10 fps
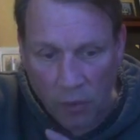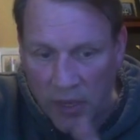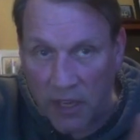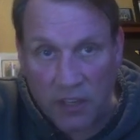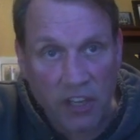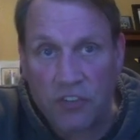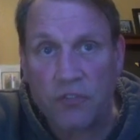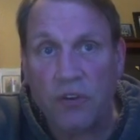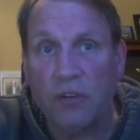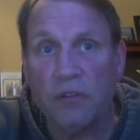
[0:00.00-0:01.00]

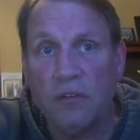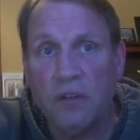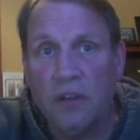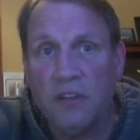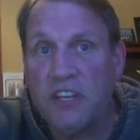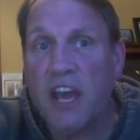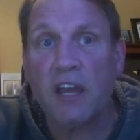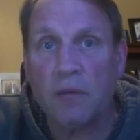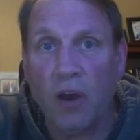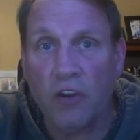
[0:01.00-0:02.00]
industrial
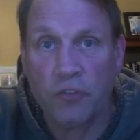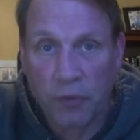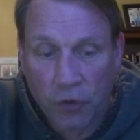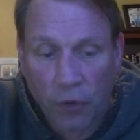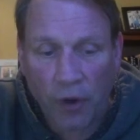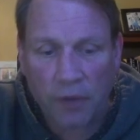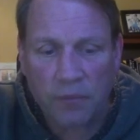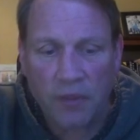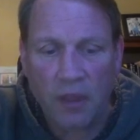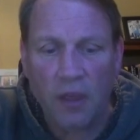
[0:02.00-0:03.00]
tech entrepreneur.
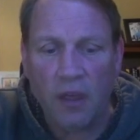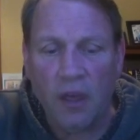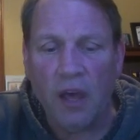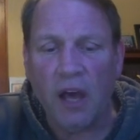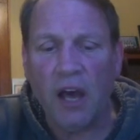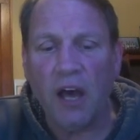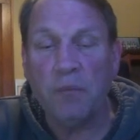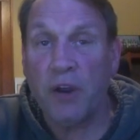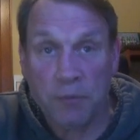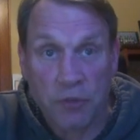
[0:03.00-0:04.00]

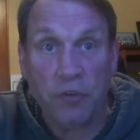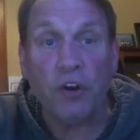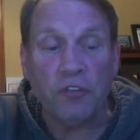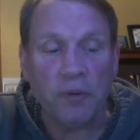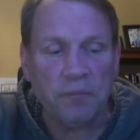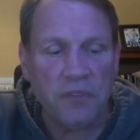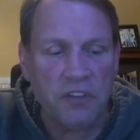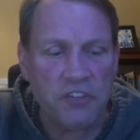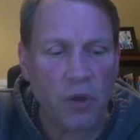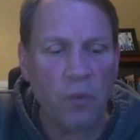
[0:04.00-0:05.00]
Perhaps you've heard of him.
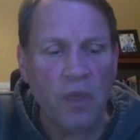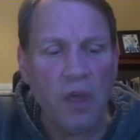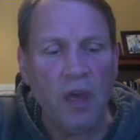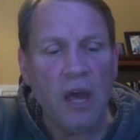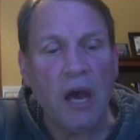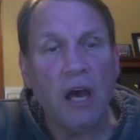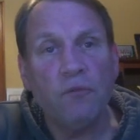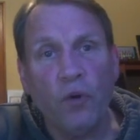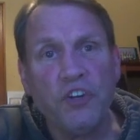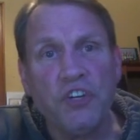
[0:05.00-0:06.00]
So,
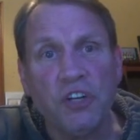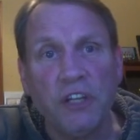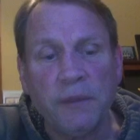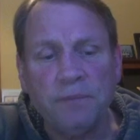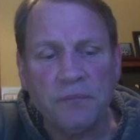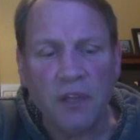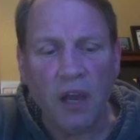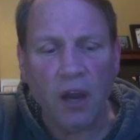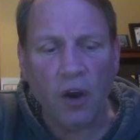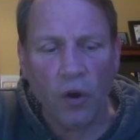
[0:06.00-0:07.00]
unfortunately,
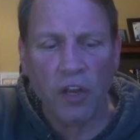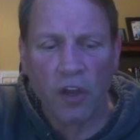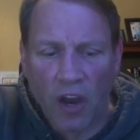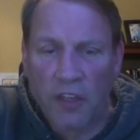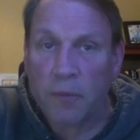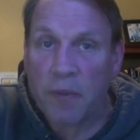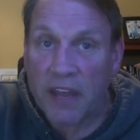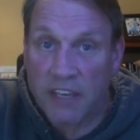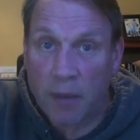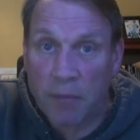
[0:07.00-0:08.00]
early on in the
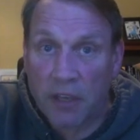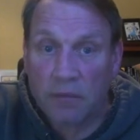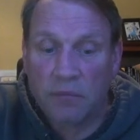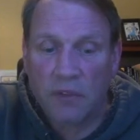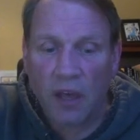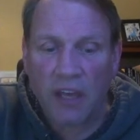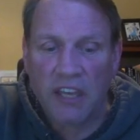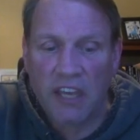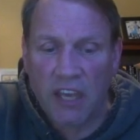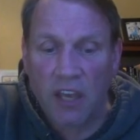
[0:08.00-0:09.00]
pandemic,
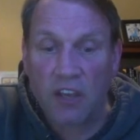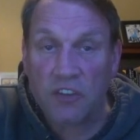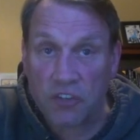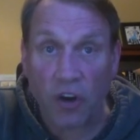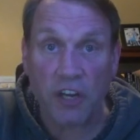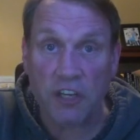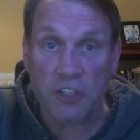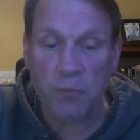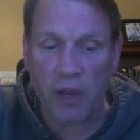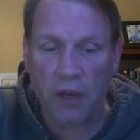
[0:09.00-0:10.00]
he started to
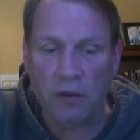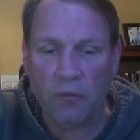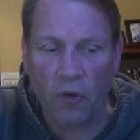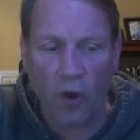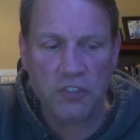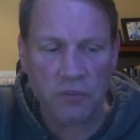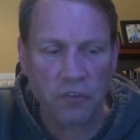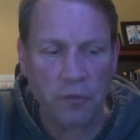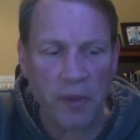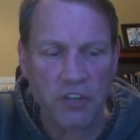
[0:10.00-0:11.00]
spread false
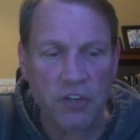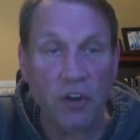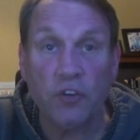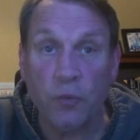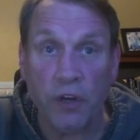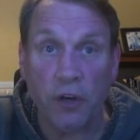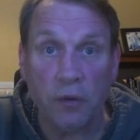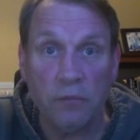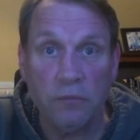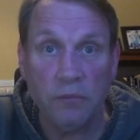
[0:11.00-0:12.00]
information on
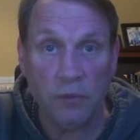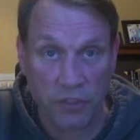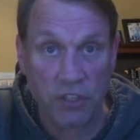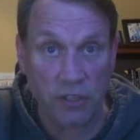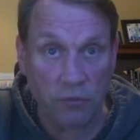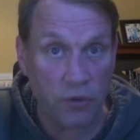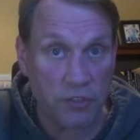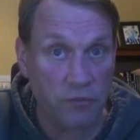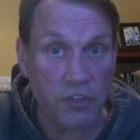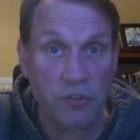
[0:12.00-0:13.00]
Twitter, which he, of
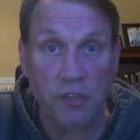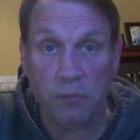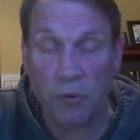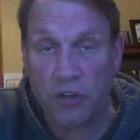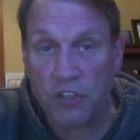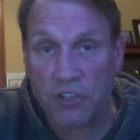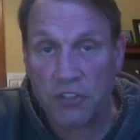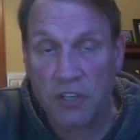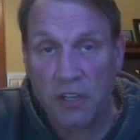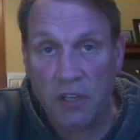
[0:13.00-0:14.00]
course, eventually
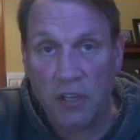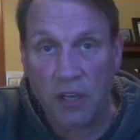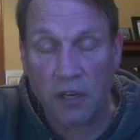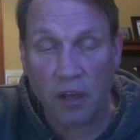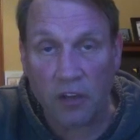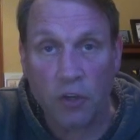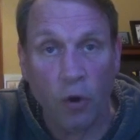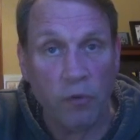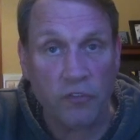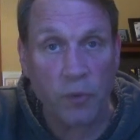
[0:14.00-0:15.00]
purchased in
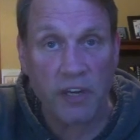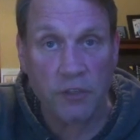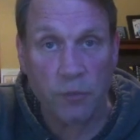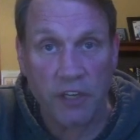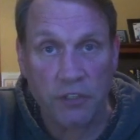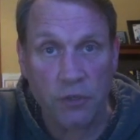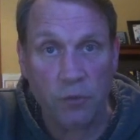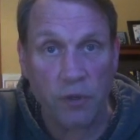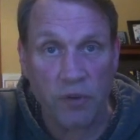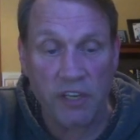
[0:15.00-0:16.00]
October of
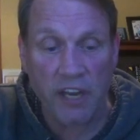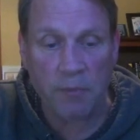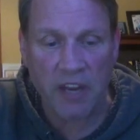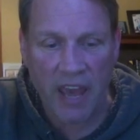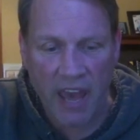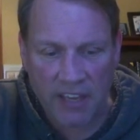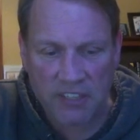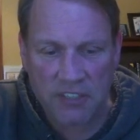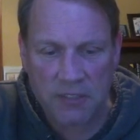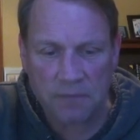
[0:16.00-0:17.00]
2022 and renamed
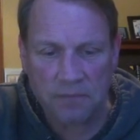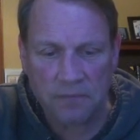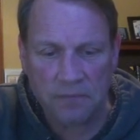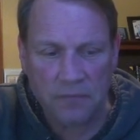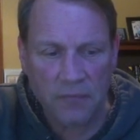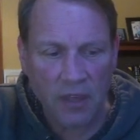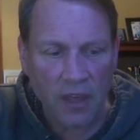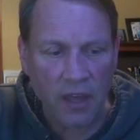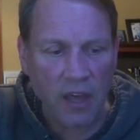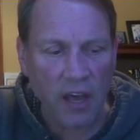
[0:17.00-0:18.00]
X,
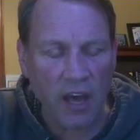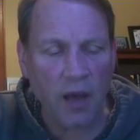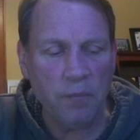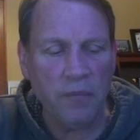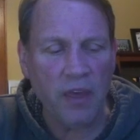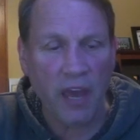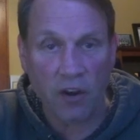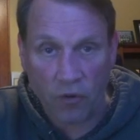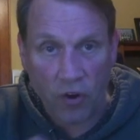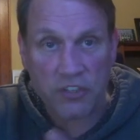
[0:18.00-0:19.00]

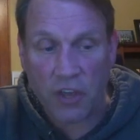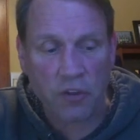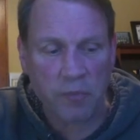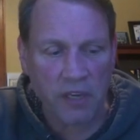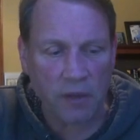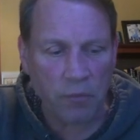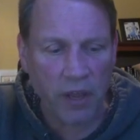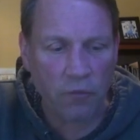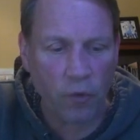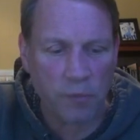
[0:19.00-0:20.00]
and across other media
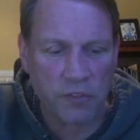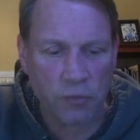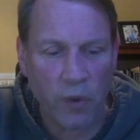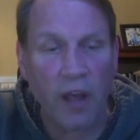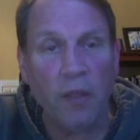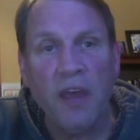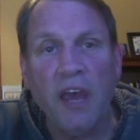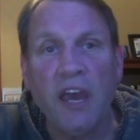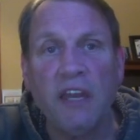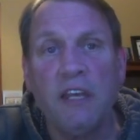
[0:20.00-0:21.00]
platforms as well.
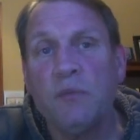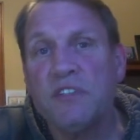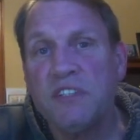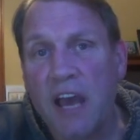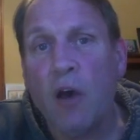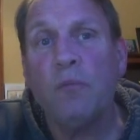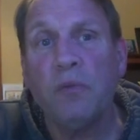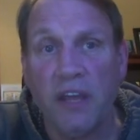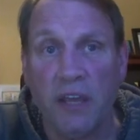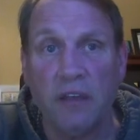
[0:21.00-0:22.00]
And he was
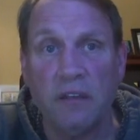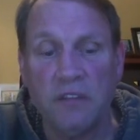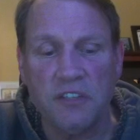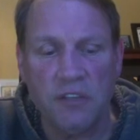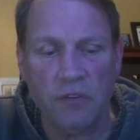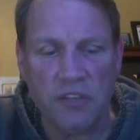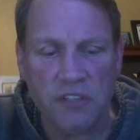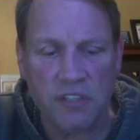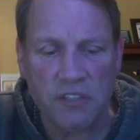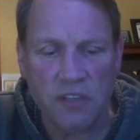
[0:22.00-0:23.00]
downplaying the
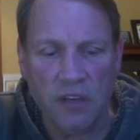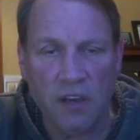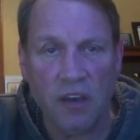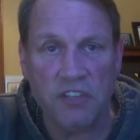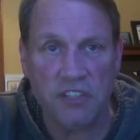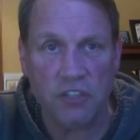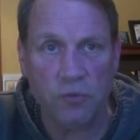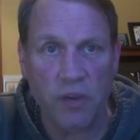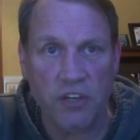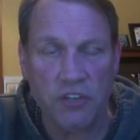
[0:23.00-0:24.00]
seriousness of the
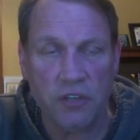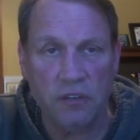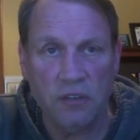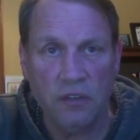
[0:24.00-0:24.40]
situation.